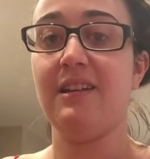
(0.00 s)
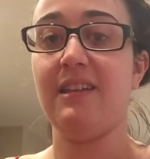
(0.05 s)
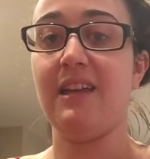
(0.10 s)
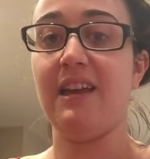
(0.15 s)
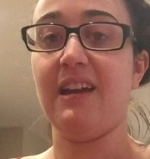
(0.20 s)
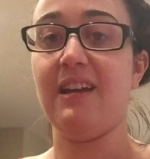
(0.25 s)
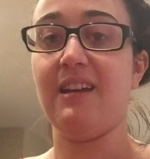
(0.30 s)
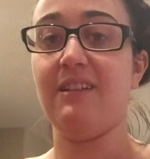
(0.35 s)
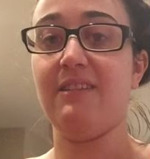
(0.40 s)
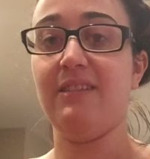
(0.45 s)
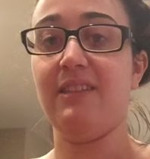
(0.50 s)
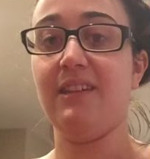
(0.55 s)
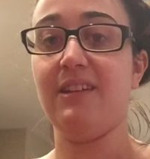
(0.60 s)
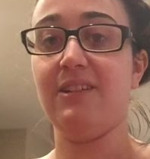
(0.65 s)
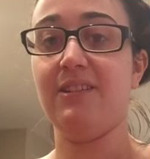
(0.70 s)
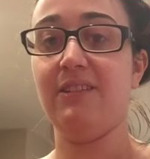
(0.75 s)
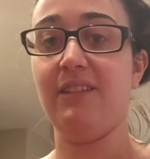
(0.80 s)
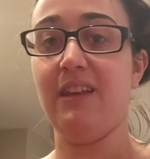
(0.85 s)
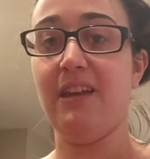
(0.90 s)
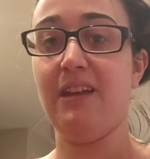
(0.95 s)
like
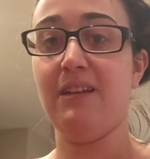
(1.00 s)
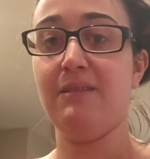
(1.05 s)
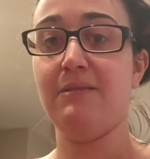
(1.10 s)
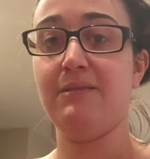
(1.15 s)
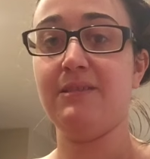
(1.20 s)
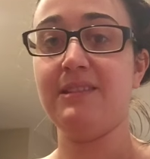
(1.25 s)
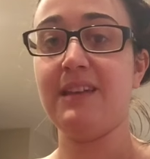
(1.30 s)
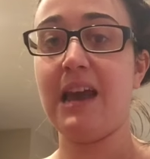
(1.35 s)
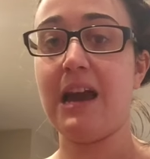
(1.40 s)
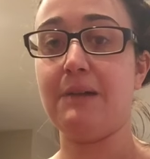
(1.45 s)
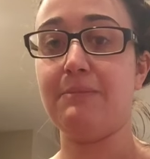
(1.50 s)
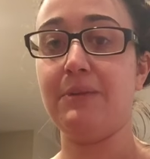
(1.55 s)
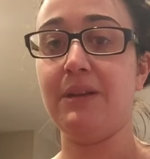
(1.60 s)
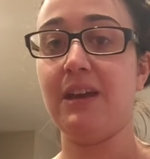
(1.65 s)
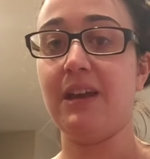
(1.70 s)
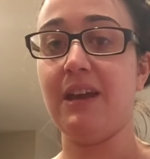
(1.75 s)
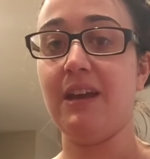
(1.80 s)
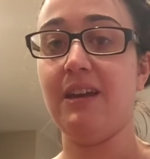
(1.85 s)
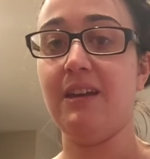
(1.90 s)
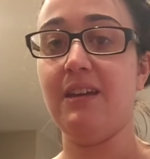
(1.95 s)
literally
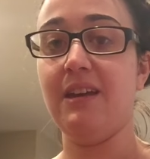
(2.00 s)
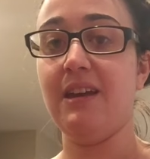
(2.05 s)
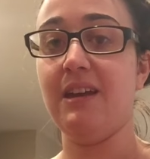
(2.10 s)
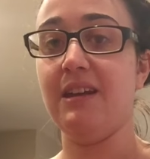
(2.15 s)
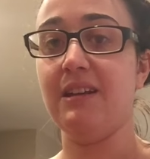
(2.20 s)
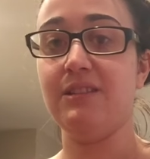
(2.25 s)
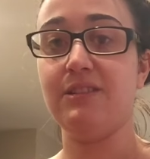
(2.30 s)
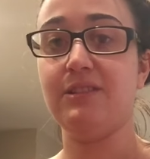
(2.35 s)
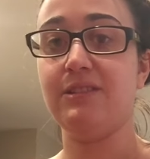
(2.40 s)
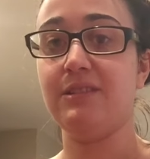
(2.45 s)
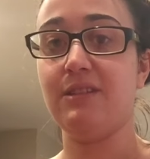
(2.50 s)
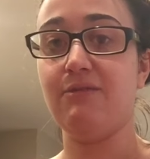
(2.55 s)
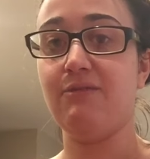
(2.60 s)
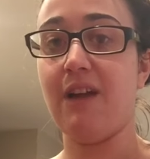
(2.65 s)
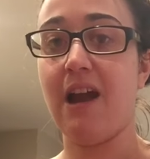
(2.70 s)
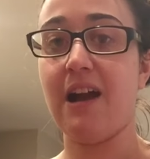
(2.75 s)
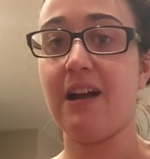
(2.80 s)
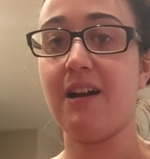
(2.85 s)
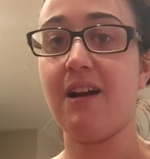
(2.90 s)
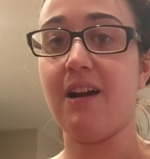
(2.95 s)
tapping it, and it's
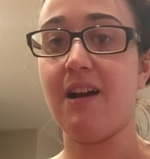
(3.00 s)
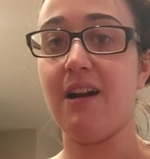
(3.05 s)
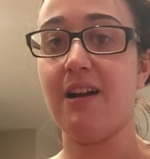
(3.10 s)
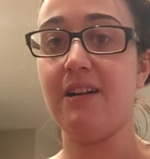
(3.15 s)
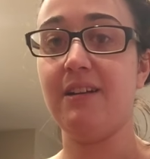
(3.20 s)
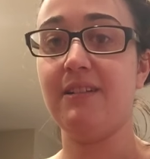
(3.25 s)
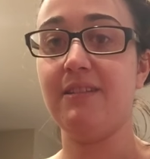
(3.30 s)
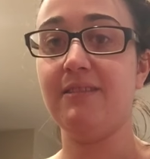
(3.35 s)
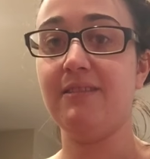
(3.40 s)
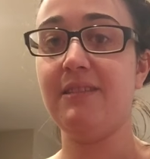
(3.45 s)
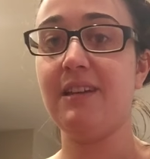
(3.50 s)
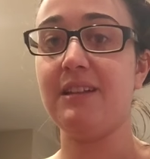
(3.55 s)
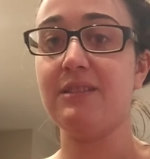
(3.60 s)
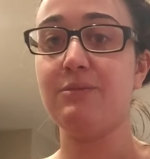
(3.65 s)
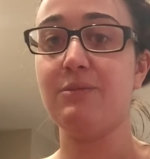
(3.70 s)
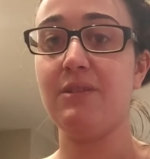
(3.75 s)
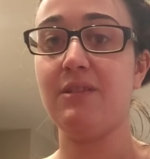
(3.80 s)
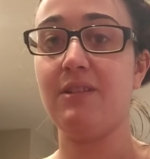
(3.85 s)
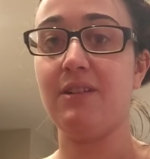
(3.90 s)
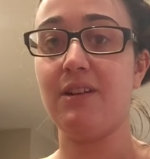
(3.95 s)
rock hard.
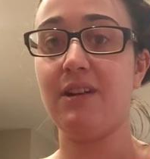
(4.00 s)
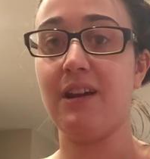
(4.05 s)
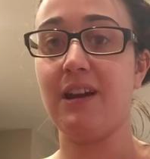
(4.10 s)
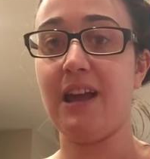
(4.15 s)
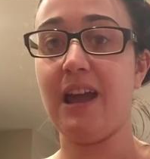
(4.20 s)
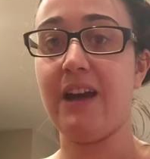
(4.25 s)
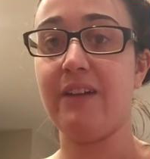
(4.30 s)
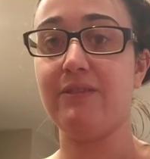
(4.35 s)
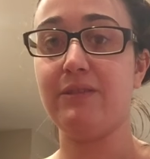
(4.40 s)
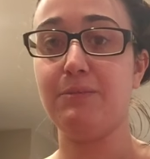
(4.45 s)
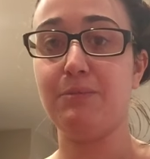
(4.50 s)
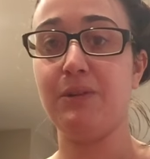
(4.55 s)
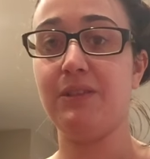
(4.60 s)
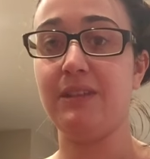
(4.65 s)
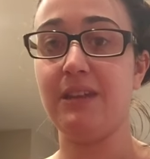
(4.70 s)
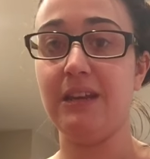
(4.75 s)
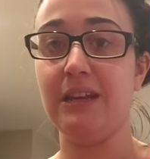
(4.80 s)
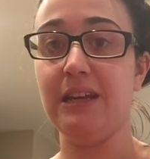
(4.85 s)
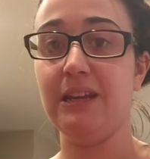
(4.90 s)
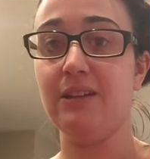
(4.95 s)
That's where they're going to have to
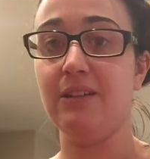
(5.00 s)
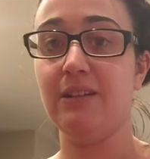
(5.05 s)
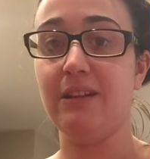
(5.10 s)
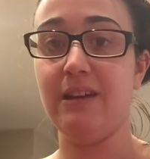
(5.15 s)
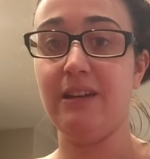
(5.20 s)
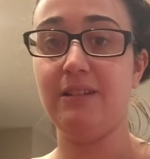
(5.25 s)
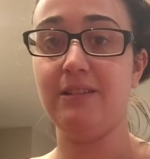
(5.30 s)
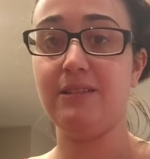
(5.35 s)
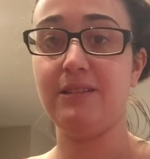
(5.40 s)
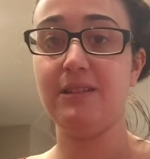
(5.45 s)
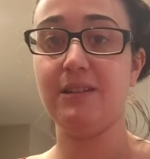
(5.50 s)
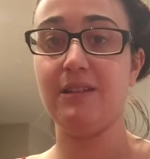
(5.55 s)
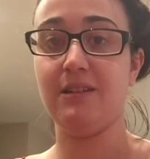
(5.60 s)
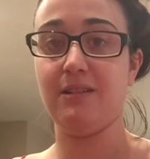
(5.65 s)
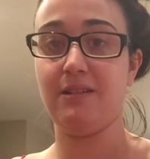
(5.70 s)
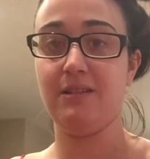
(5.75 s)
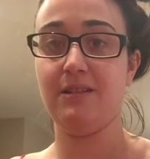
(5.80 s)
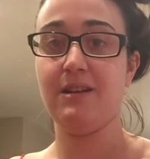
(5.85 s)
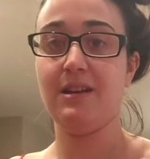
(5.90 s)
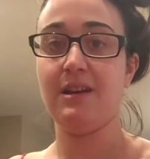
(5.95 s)
put the needle in
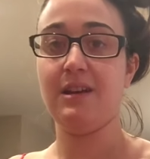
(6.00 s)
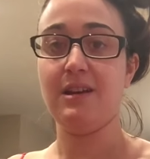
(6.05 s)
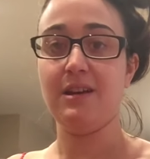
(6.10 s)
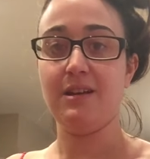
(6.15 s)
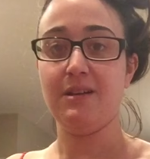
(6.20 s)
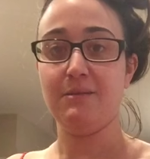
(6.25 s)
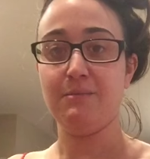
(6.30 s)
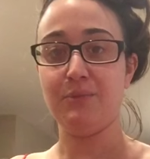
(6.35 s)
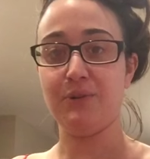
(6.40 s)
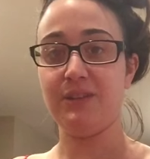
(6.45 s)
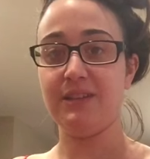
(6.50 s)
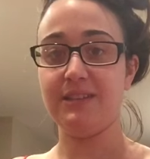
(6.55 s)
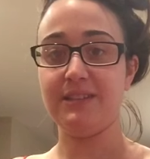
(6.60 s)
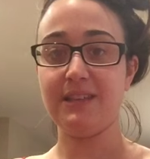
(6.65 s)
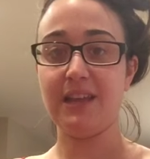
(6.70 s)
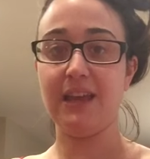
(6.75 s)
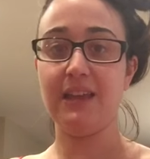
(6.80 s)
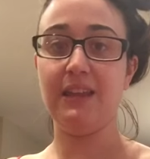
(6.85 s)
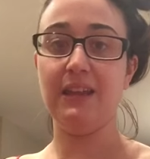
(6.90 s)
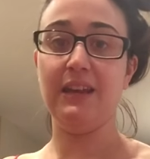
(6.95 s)
to put the
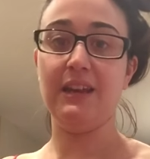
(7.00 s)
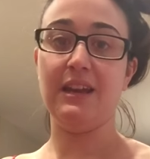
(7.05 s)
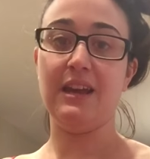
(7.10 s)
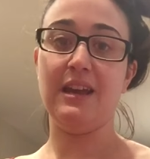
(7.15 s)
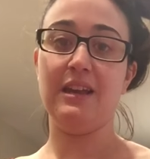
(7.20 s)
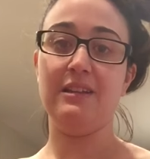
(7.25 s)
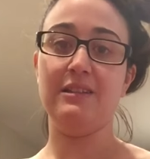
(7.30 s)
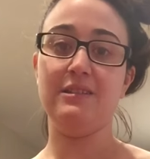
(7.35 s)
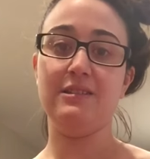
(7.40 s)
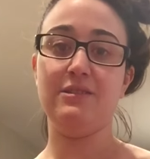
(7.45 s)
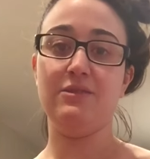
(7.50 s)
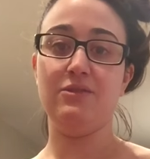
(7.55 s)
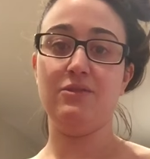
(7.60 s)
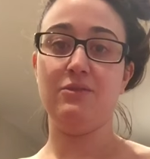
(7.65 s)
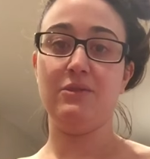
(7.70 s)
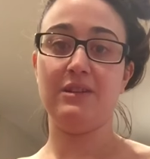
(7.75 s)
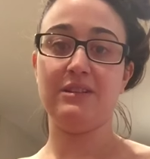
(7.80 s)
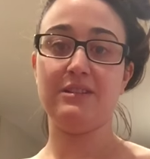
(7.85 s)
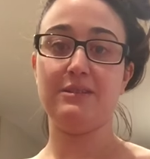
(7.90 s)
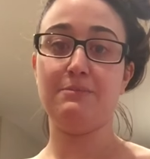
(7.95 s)
saline in
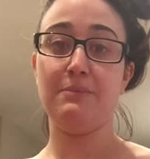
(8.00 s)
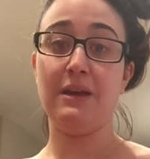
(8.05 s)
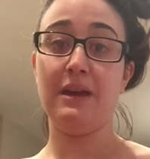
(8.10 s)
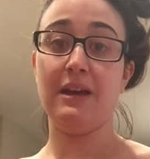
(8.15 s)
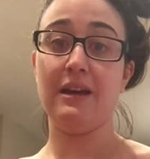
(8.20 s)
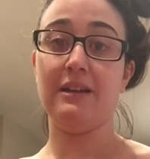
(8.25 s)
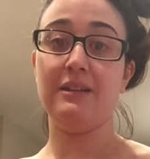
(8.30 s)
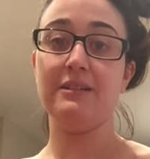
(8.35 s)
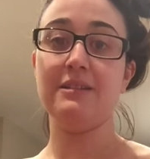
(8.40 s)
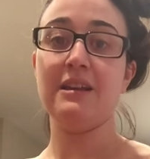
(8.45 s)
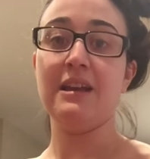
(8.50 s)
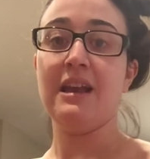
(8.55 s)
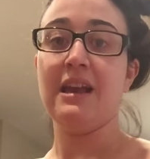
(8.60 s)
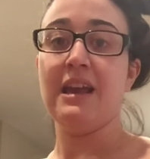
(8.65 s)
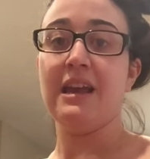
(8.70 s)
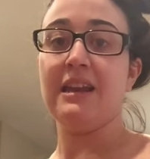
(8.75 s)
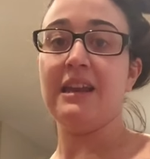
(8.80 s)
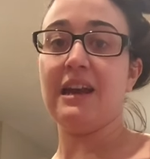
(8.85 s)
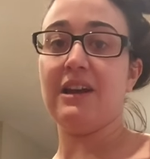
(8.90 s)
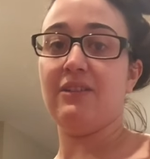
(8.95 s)
to expand.
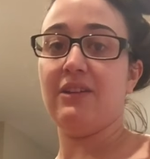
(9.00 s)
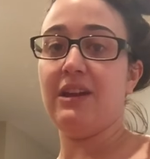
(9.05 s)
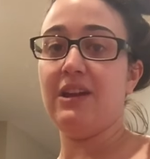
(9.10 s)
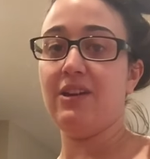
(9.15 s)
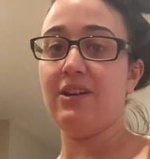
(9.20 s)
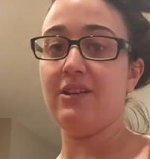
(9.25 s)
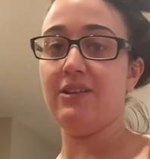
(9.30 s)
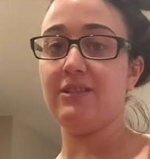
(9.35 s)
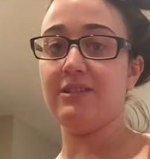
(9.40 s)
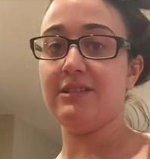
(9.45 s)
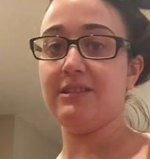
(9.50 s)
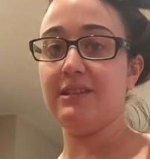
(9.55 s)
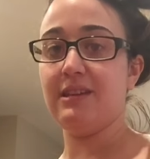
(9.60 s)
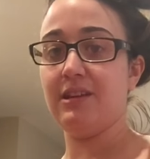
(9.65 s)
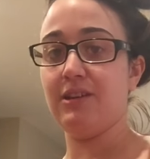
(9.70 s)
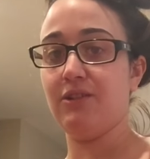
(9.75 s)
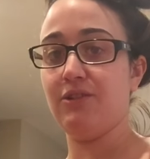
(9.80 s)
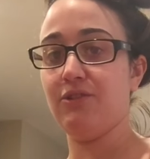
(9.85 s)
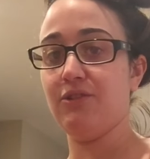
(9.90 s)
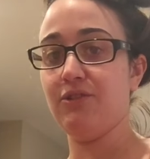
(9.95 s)
Now here you can
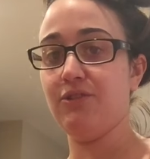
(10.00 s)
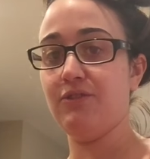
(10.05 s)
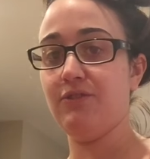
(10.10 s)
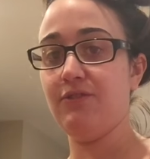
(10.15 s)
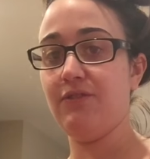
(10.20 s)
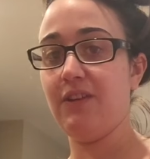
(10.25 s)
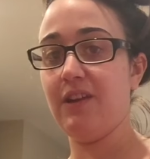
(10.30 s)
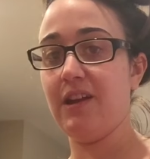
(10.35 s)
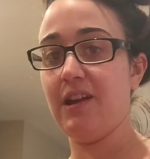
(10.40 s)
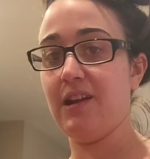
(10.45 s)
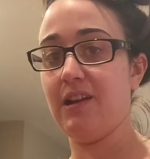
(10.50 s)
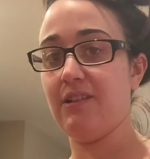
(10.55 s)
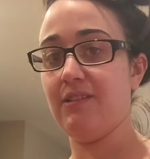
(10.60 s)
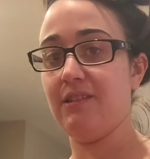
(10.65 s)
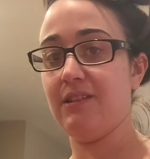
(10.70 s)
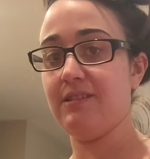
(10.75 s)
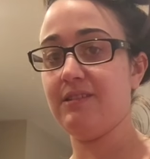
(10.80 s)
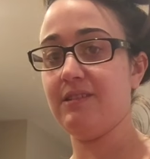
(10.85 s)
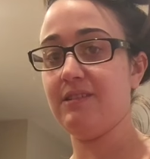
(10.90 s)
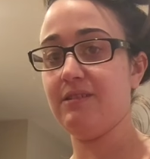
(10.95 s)
see a groove here.
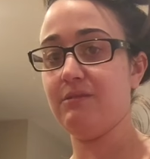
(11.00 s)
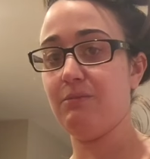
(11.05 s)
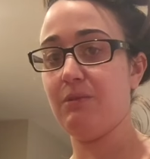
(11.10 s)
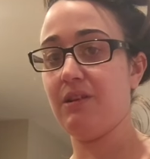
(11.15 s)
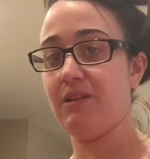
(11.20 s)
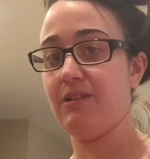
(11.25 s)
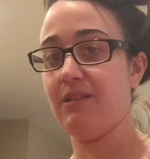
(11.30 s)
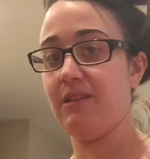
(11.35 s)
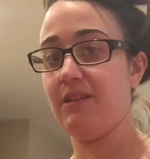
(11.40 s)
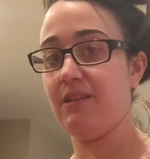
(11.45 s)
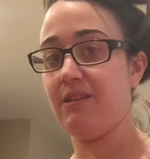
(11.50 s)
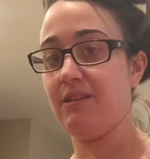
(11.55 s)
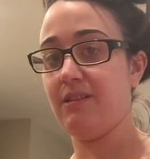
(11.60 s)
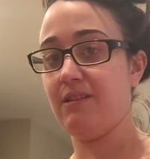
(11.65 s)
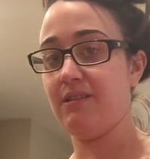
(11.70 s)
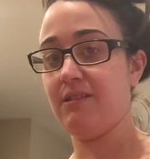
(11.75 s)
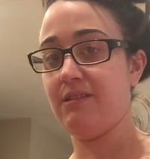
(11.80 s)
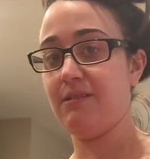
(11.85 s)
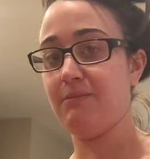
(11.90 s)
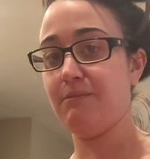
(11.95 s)
This is where
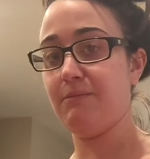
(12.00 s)
the